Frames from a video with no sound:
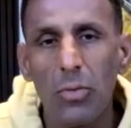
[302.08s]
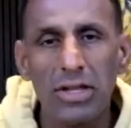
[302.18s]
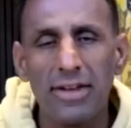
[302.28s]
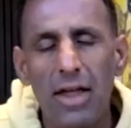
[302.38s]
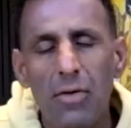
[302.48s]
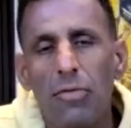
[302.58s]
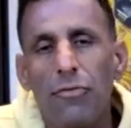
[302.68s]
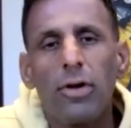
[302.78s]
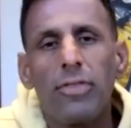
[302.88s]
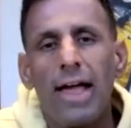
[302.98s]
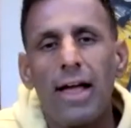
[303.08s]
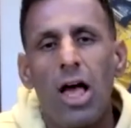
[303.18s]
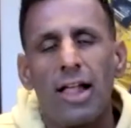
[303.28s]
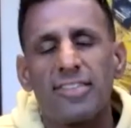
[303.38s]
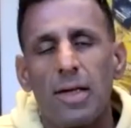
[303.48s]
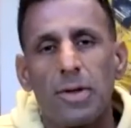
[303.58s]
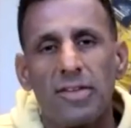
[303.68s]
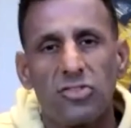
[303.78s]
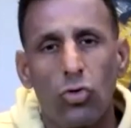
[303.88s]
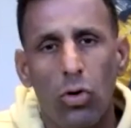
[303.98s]
we today refer to that concept
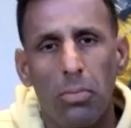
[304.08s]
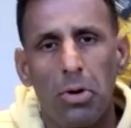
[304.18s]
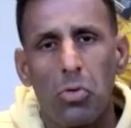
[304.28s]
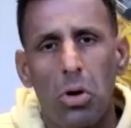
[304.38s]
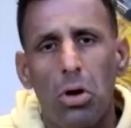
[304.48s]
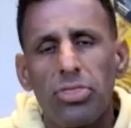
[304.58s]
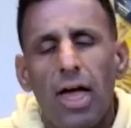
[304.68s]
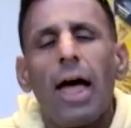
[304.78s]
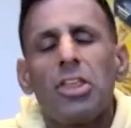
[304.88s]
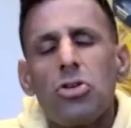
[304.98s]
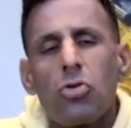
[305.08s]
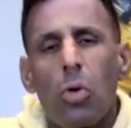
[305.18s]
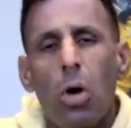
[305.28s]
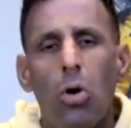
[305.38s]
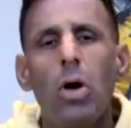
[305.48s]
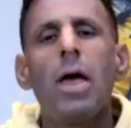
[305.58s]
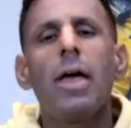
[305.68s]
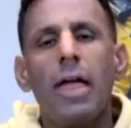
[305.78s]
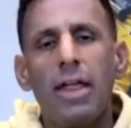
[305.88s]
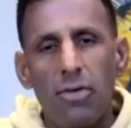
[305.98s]
as durable growth. How do you grow
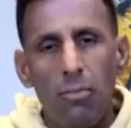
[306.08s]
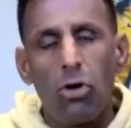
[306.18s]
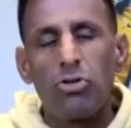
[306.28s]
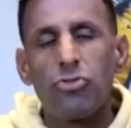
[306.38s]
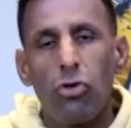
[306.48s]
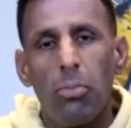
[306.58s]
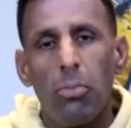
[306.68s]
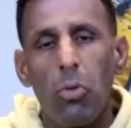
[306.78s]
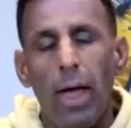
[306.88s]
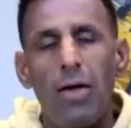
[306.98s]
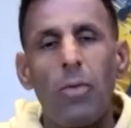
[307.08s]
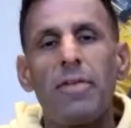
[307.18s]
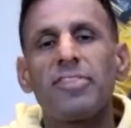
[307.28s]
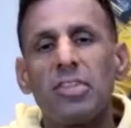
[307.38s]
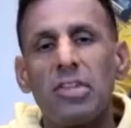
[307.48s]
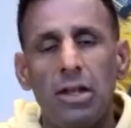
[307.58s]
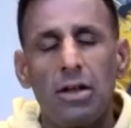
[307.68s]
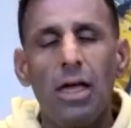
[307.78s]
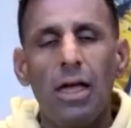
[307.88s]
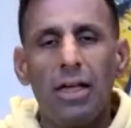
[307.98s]
in a more durable way? We've
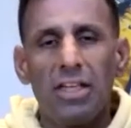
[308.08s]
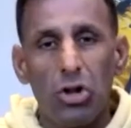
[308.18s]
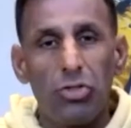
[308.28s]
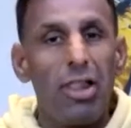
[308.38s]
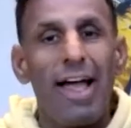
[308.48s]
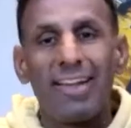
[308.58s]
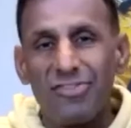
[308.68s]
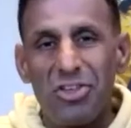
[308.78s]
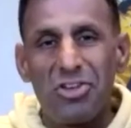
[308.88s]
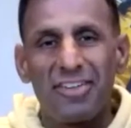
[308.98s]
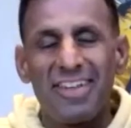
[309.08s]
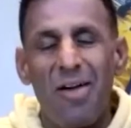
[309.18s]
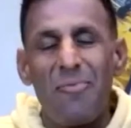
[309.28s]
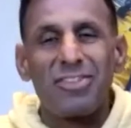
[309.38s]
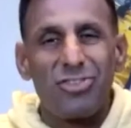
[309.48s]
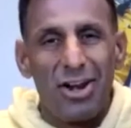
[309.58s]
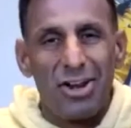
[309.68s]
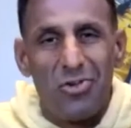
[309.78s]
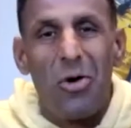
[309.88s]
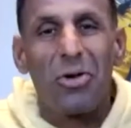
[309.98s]
seen, you know, the last few years, companies trying to
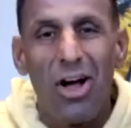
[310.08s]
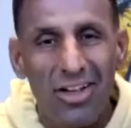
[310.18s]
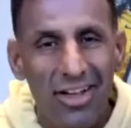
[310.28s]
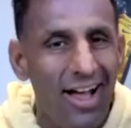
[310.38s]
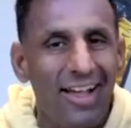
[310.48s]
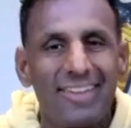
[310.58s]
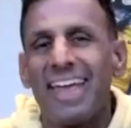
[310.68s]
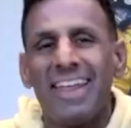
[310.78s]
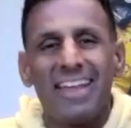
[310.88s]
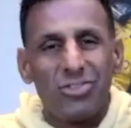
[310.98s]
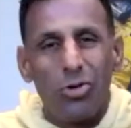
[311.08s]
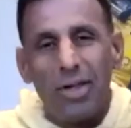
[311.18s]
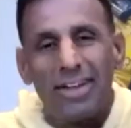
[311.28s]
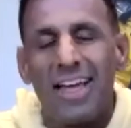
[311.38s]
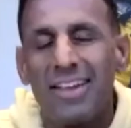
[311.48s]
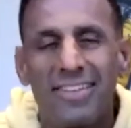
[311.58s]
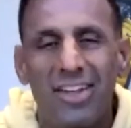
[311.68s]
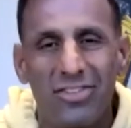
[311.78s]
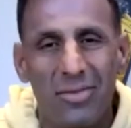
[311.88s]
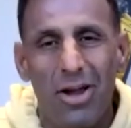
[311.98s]
grow at all costs, getting throwing a ton of
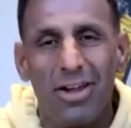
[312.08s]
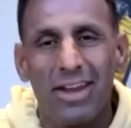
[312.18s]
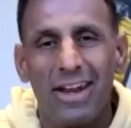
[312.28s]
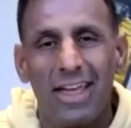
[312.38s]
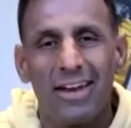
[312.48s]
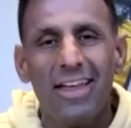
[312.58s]
sales and marketing and